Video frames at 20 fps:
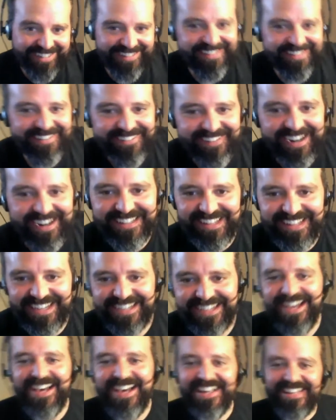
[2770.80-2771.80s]
Right?
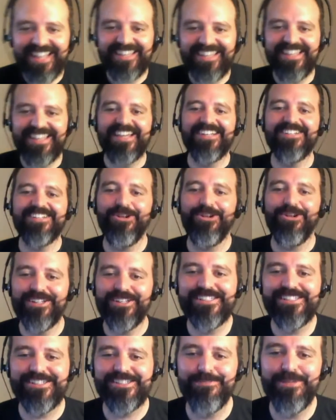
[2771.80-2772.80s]
Like the end goal
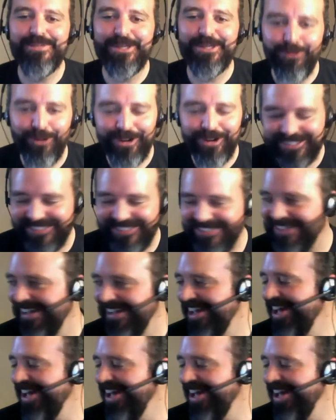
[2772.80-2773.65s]
is to be worse.